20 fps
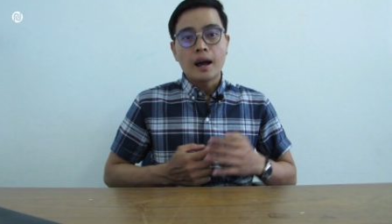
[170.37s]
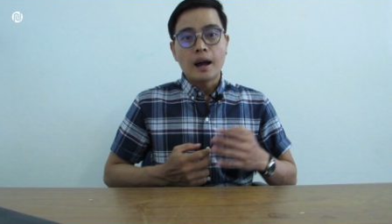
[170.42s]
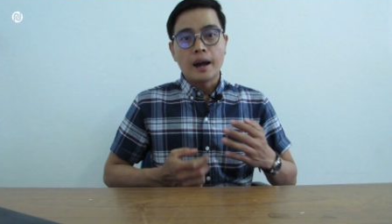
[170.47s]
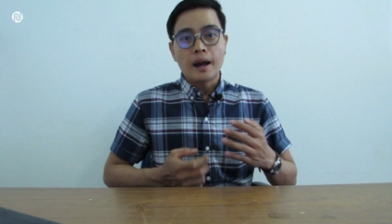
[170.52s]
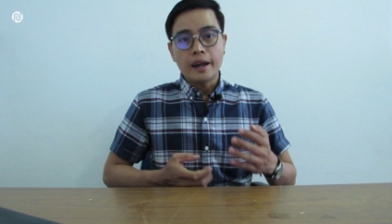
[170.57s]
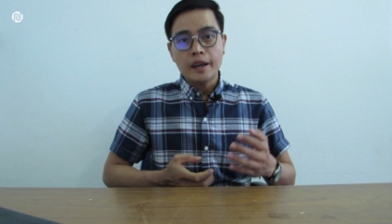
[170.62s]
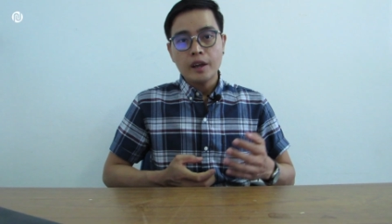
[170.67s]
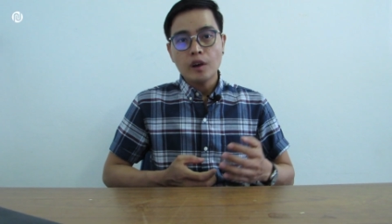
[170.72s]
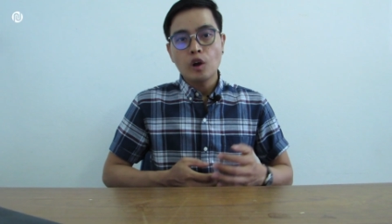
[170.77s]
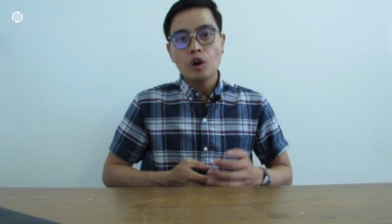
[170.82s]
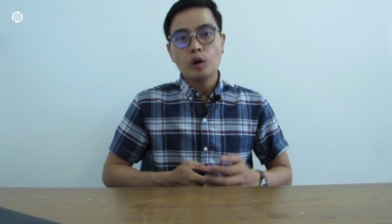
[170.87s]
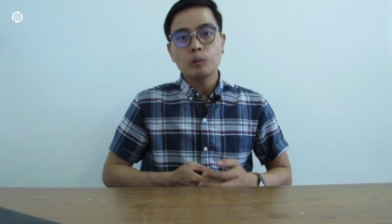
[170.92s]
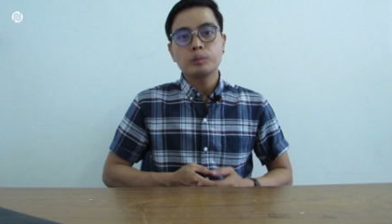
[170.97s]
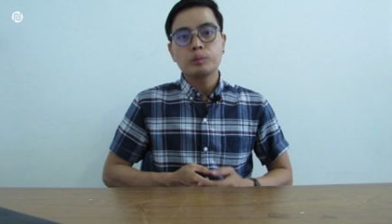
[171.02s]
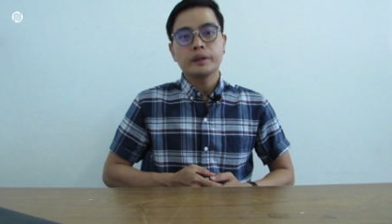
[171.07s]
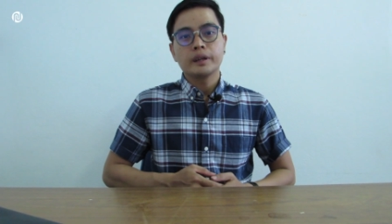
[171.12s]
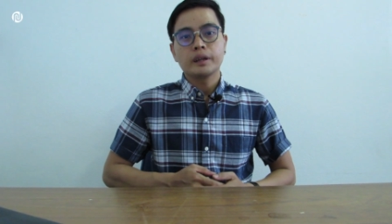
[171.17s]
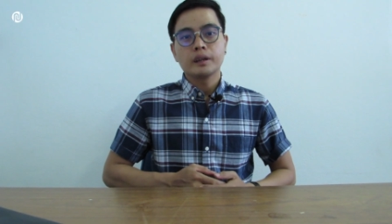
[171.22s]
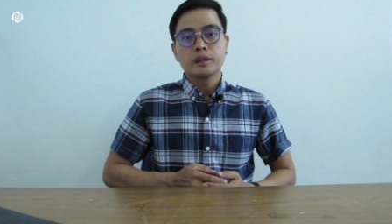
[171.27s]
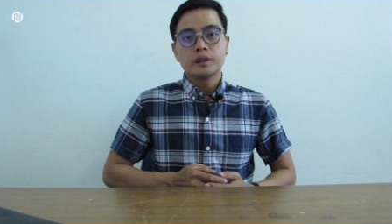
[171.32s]
I
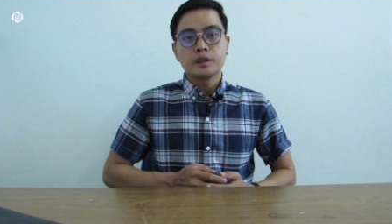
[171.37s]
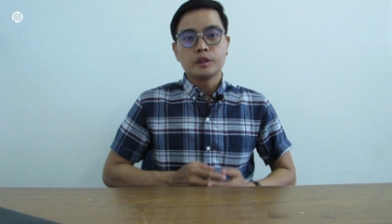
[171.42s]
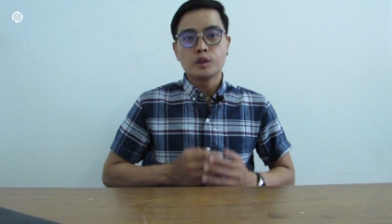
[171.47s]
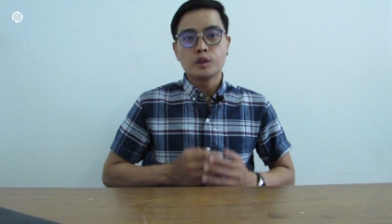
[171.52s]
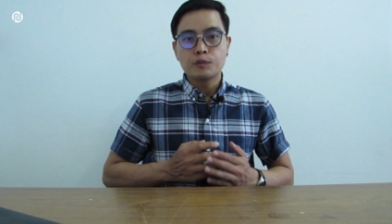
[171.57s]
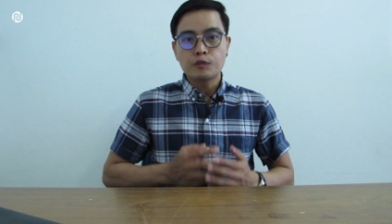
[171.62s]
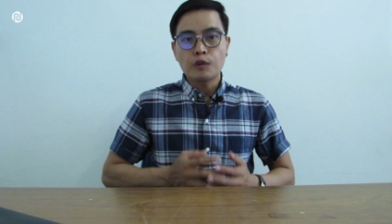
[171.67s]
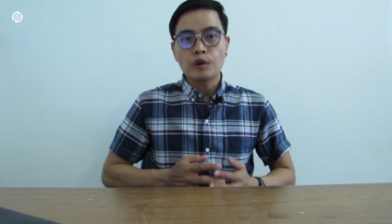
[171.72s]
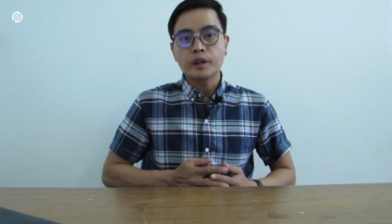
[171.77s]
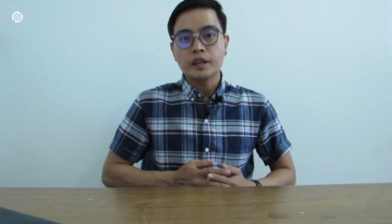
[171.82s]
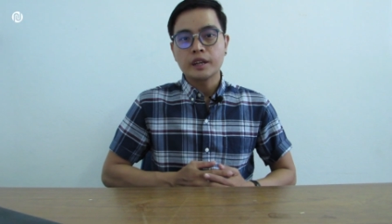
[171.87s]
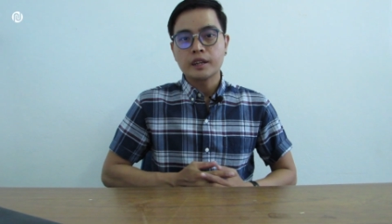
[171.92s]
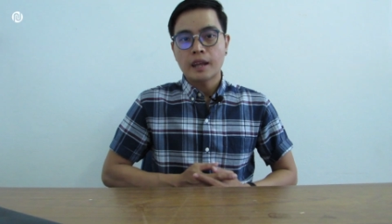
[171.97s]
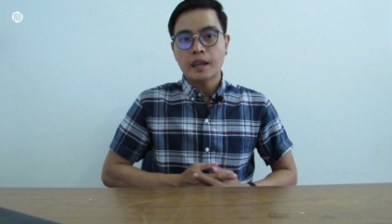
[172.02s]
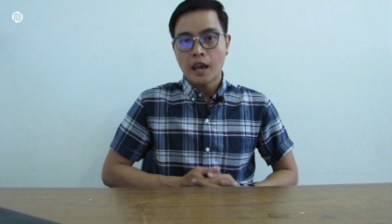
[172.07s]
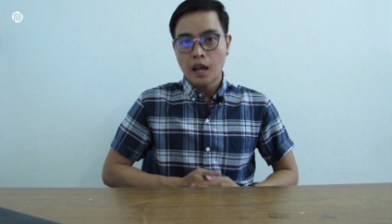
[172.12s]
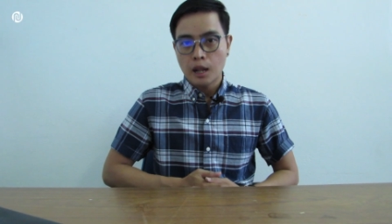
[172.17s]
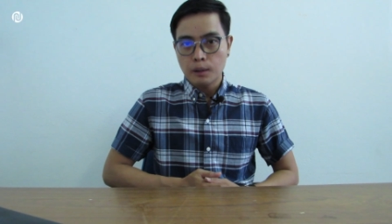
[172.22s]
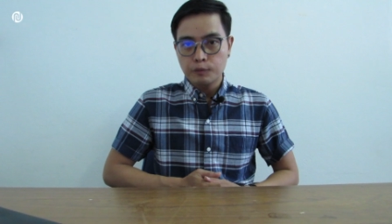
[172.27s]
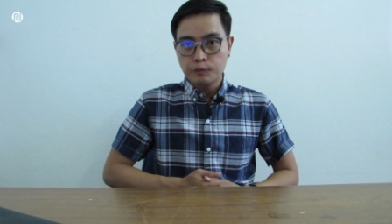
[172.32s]
hope you found it
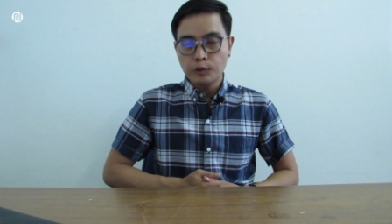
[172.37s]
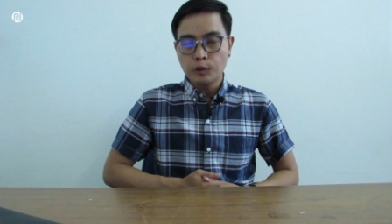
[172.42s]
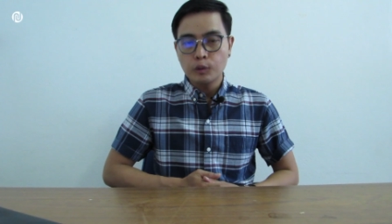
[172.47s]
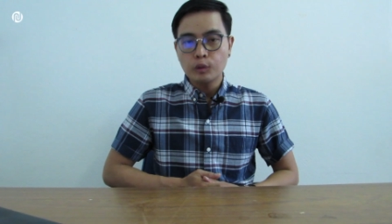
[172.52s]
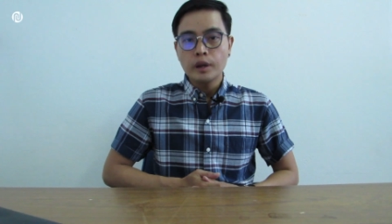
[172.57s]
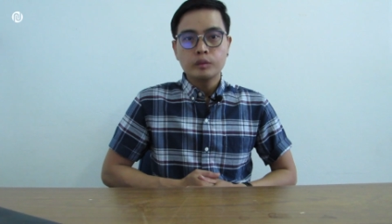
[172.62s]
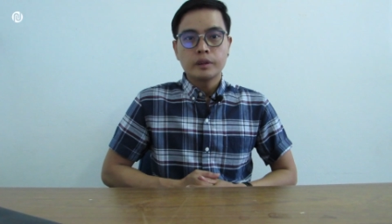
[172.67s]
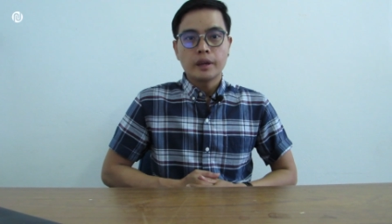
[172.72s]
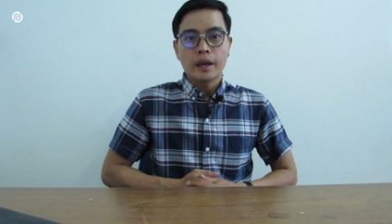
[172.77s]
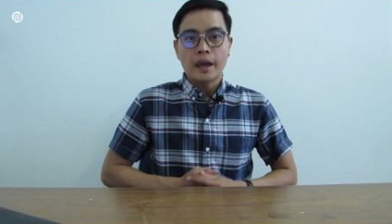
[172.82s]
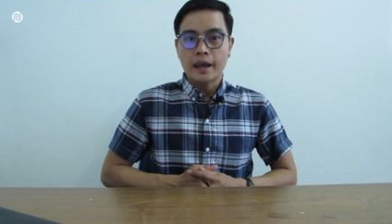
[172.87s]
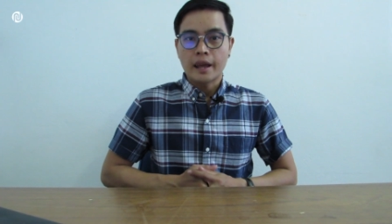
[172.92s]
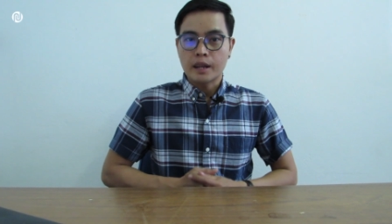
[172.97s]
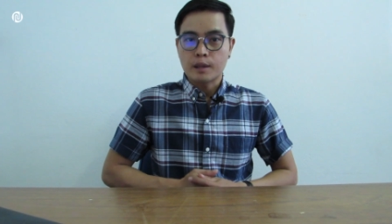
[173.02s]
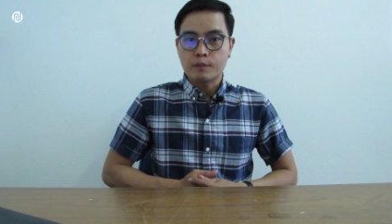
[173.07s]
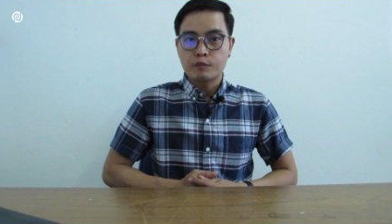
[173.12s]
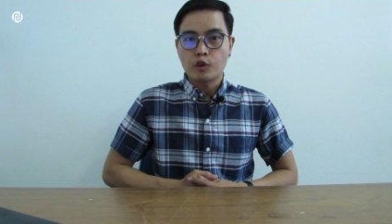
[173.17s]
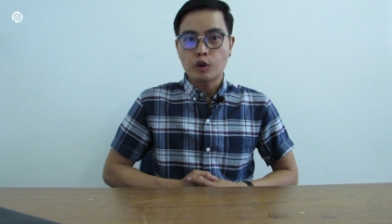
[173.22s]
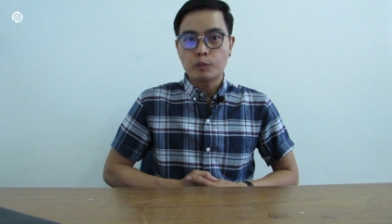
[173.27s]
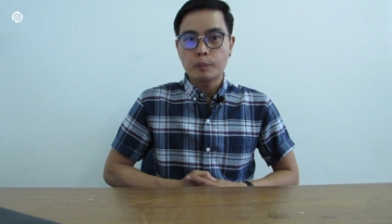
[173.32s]
helpful and
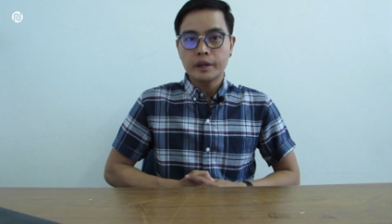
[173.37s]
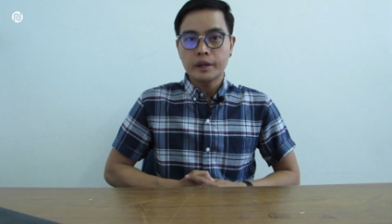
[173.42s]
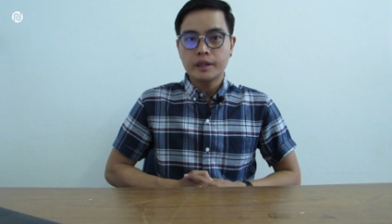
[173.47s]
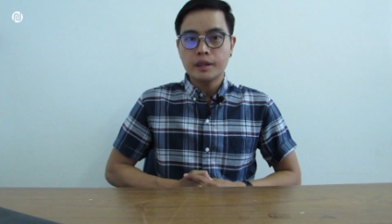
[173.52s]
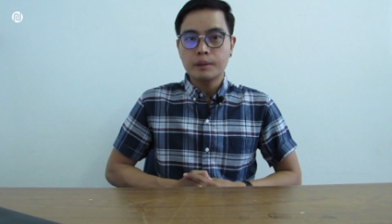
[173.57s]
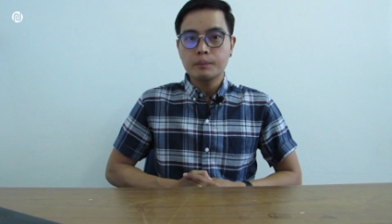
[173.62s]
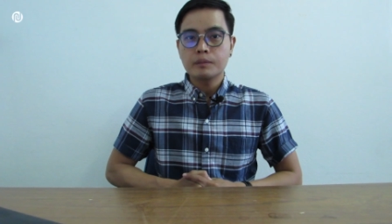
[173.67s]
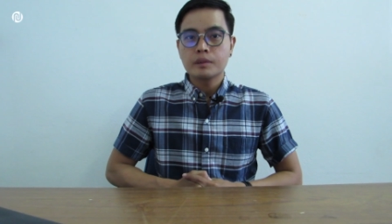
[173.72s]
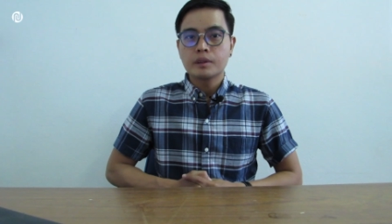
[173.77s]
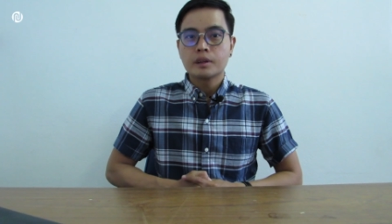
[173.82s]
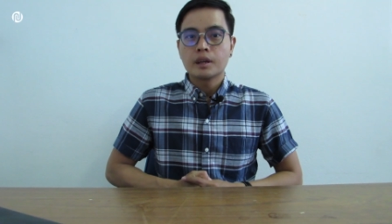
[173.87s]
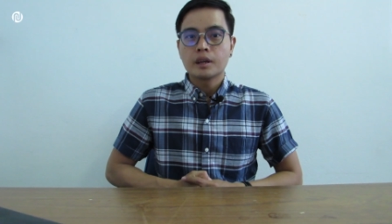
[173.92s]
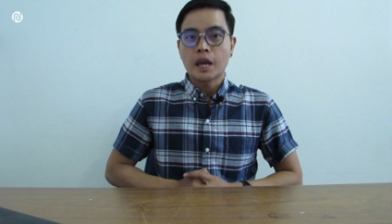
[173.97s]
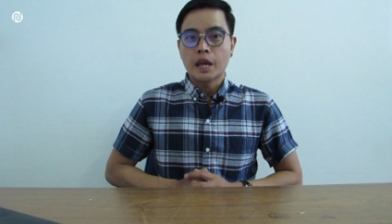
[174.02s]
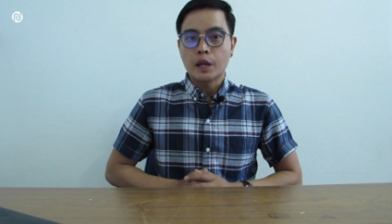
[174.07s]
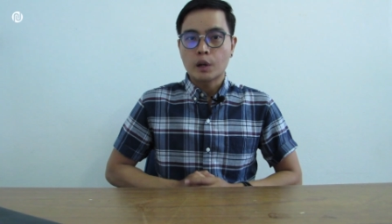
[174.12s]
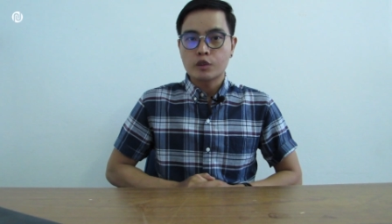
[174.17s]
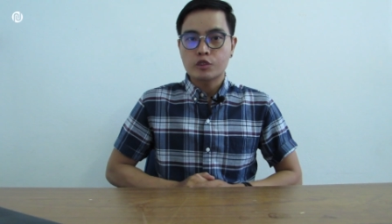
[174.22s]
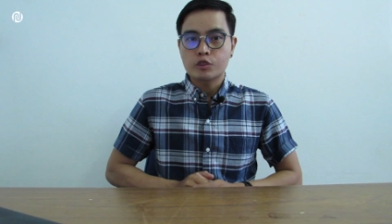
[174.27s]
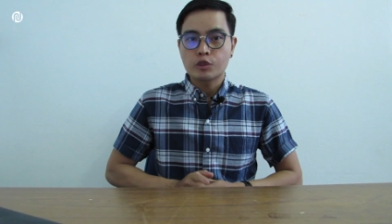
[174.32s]
informative
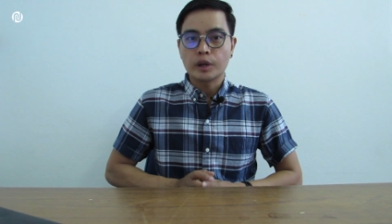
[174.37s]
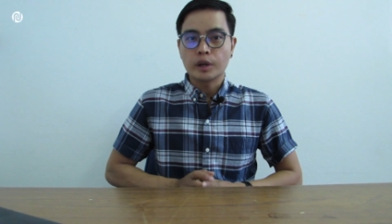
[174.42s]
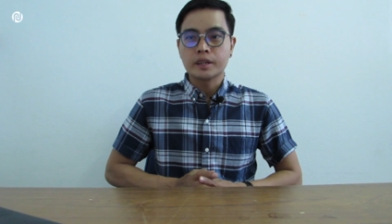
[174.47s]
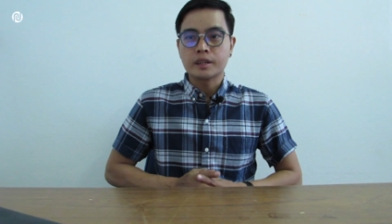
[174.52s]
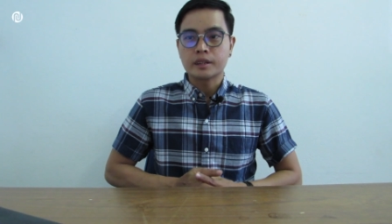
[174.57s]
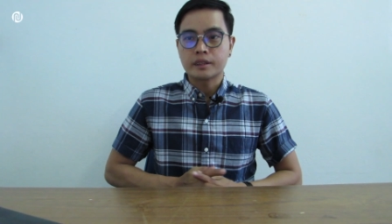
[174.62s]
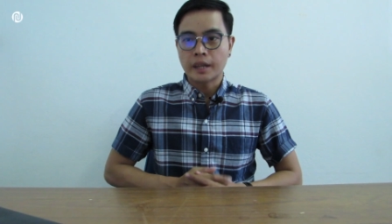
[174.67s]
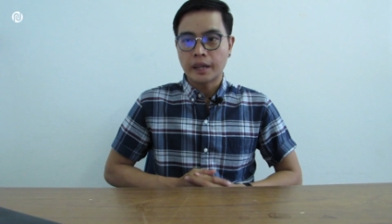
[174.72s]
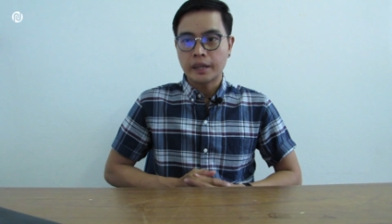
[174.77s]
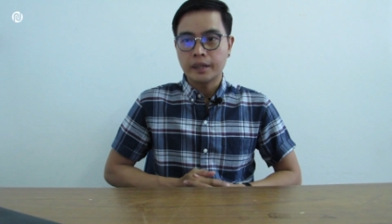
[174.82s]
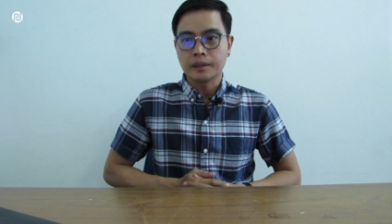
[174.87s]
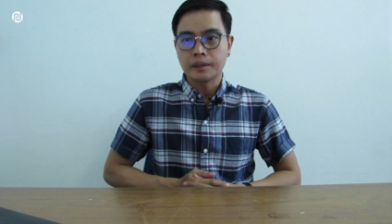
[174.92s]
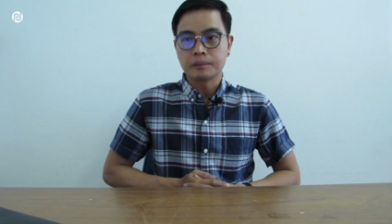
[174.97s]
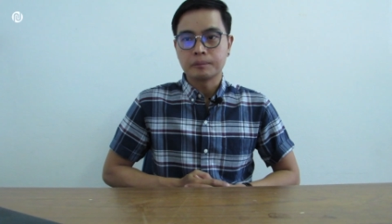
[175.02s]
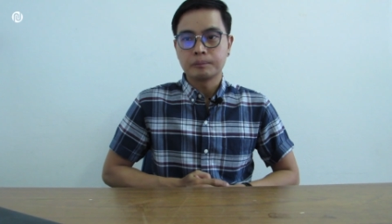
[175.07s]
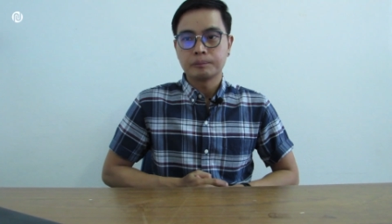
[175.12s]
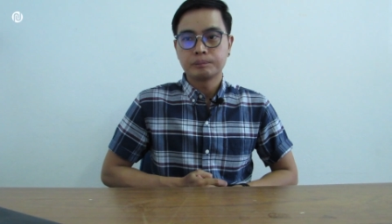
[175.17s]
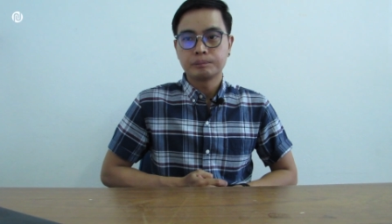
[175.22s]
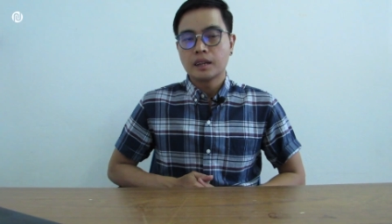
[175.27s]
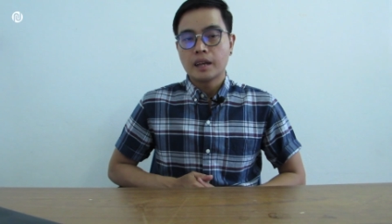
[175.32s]
and also
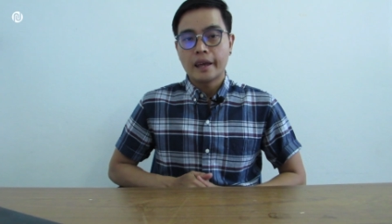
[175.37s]
entertaining.